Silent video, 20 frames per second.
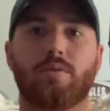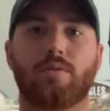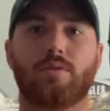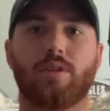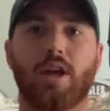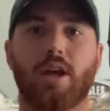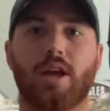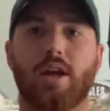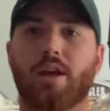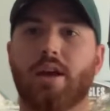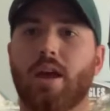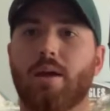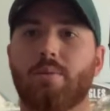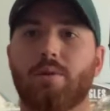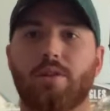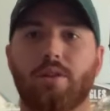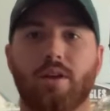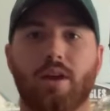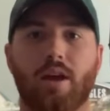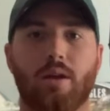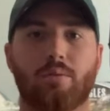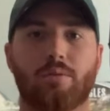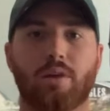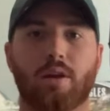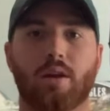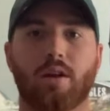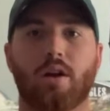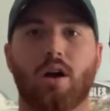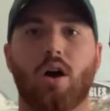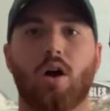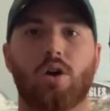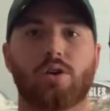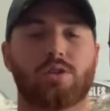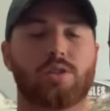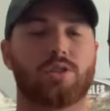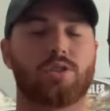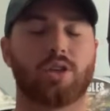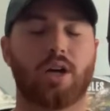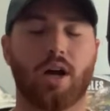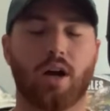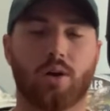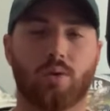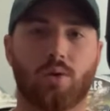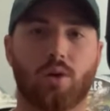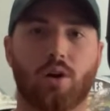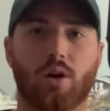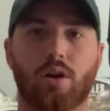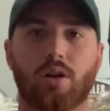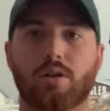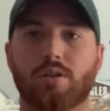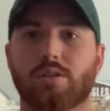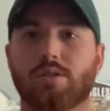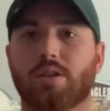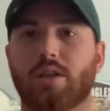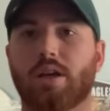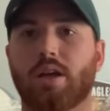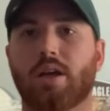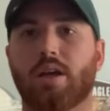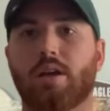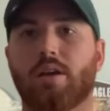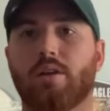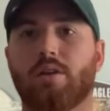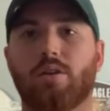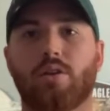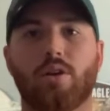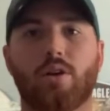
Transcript: they came into the game thinking, oh, it's the Jaguars. They